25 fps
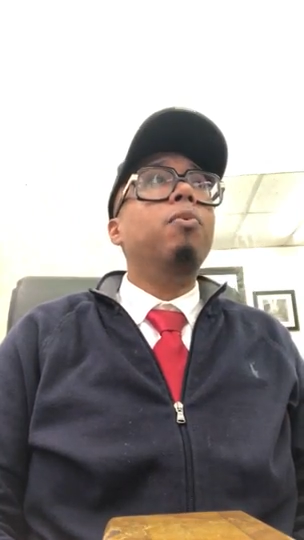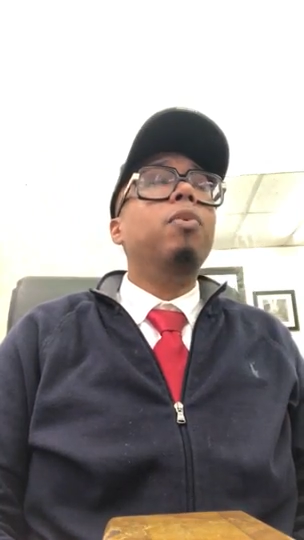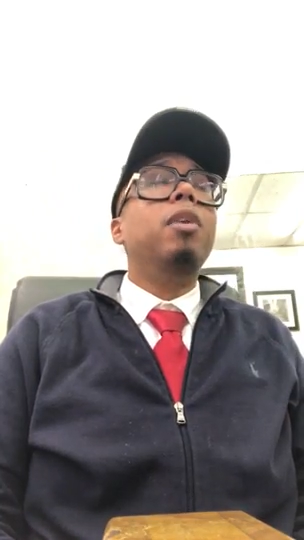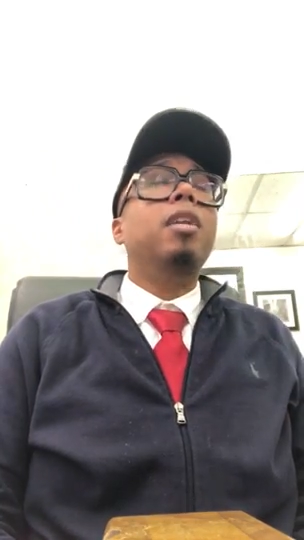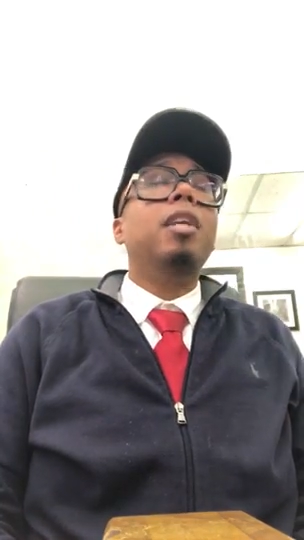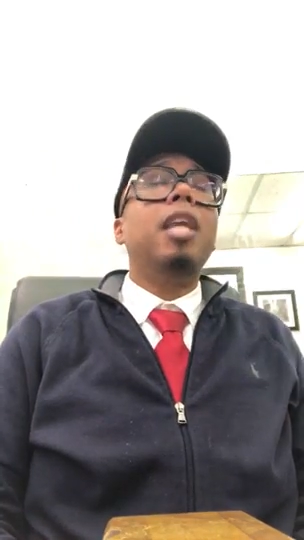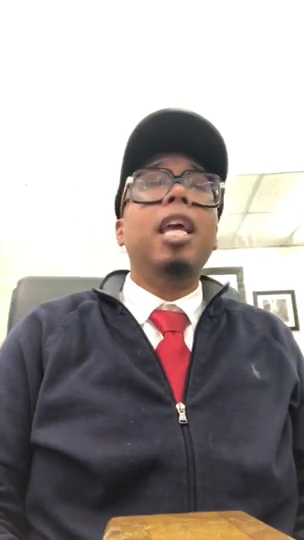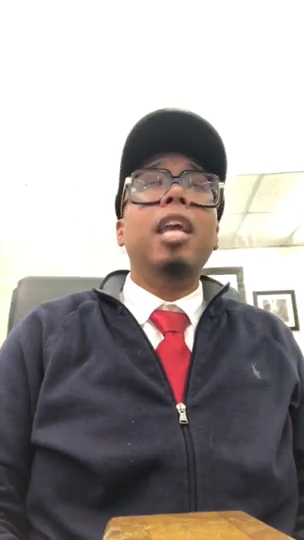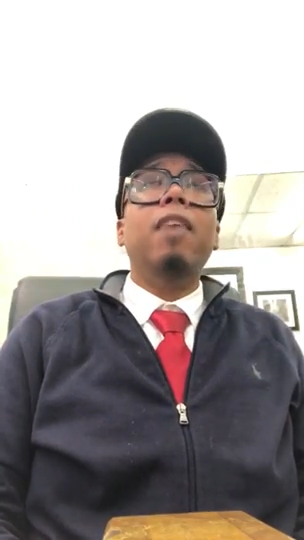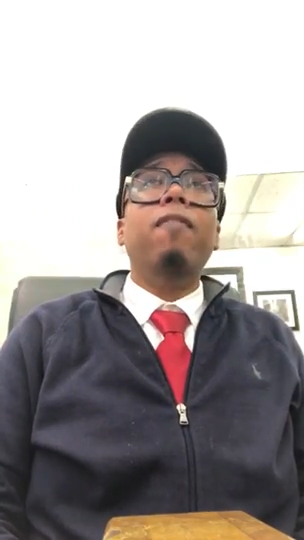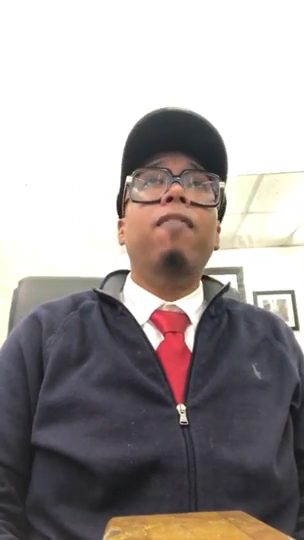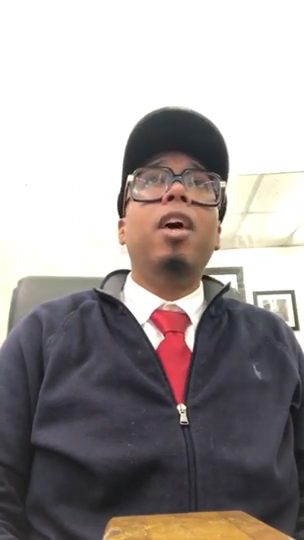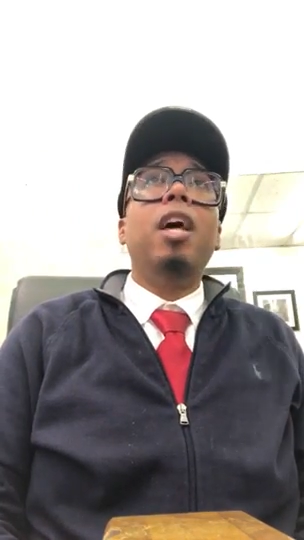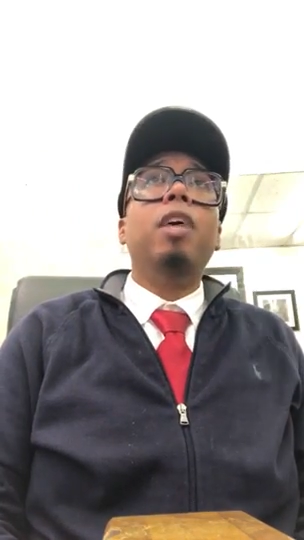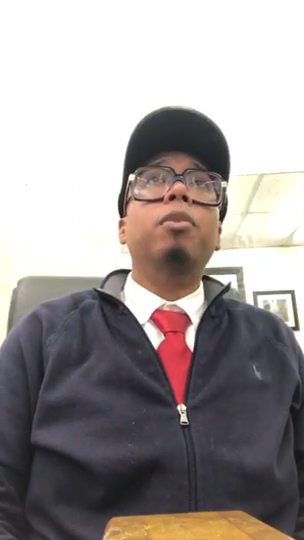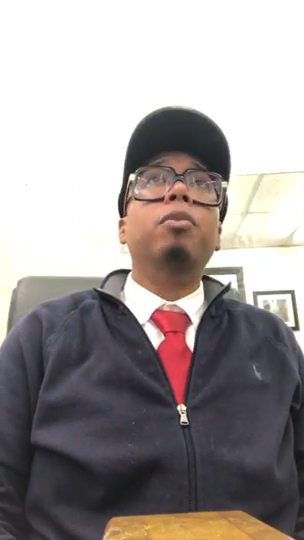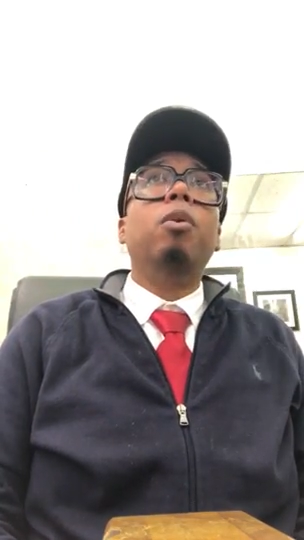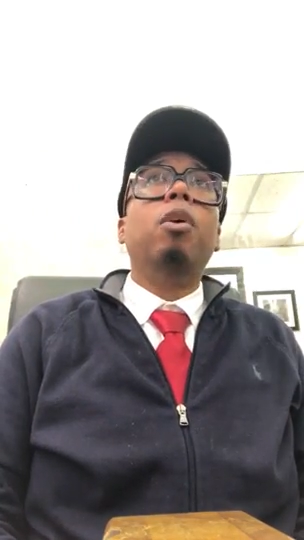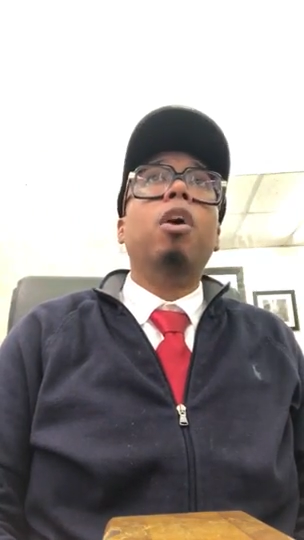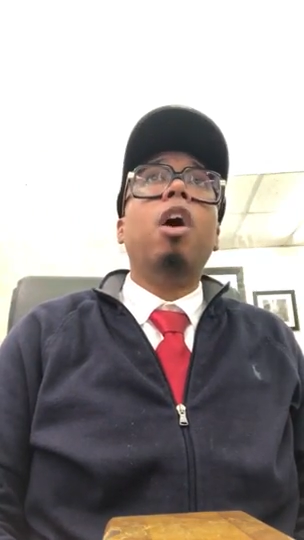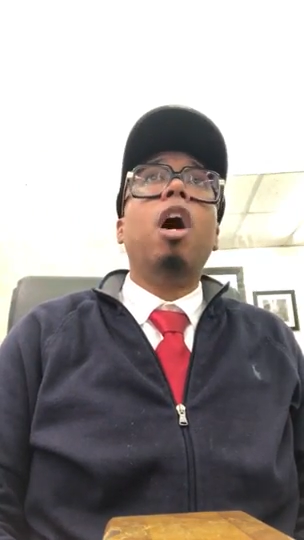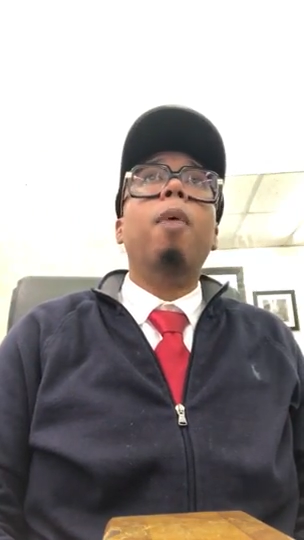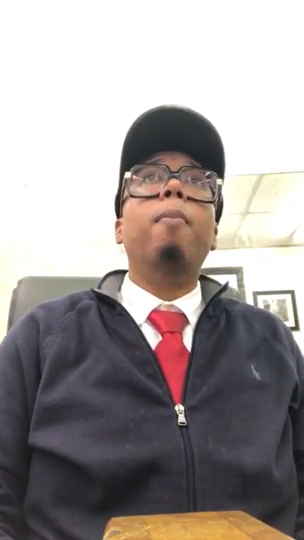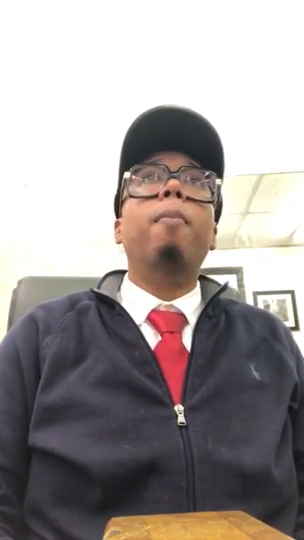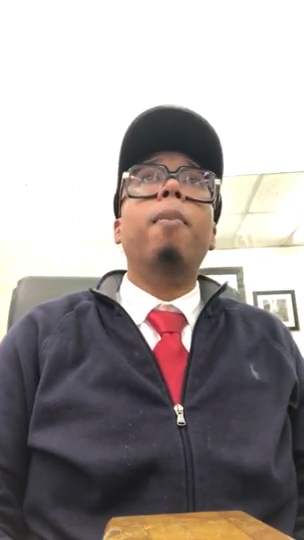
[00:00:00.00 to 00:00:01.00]
the day he thought he was gonna
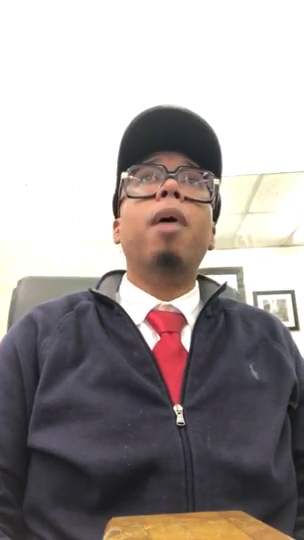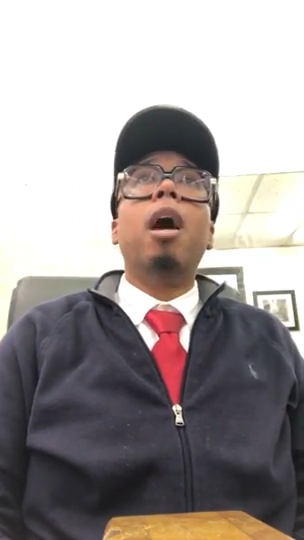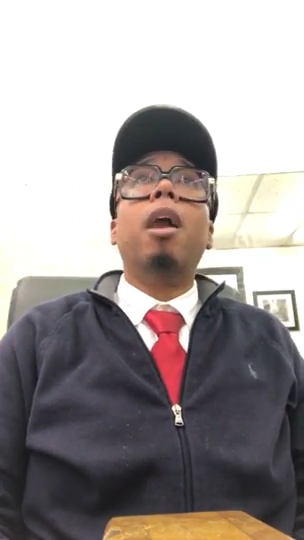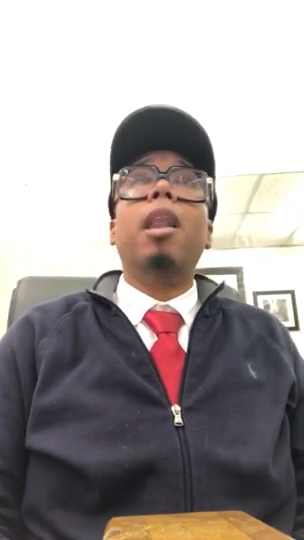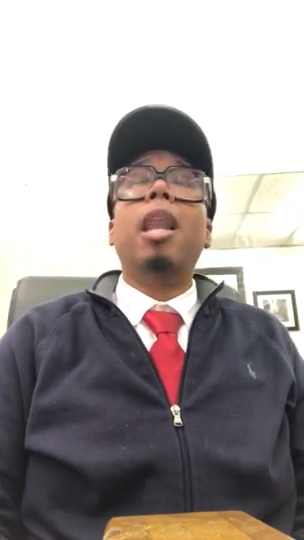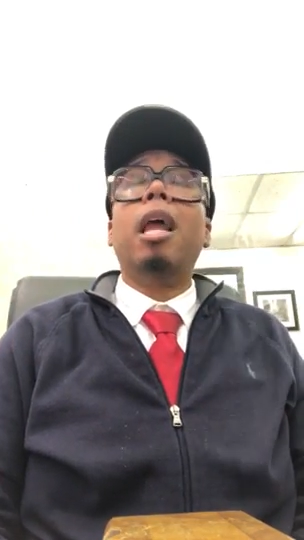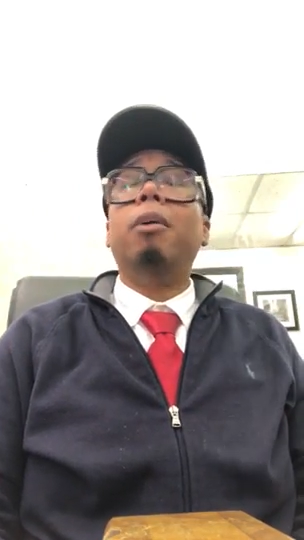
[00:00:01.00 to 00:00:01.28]
call me all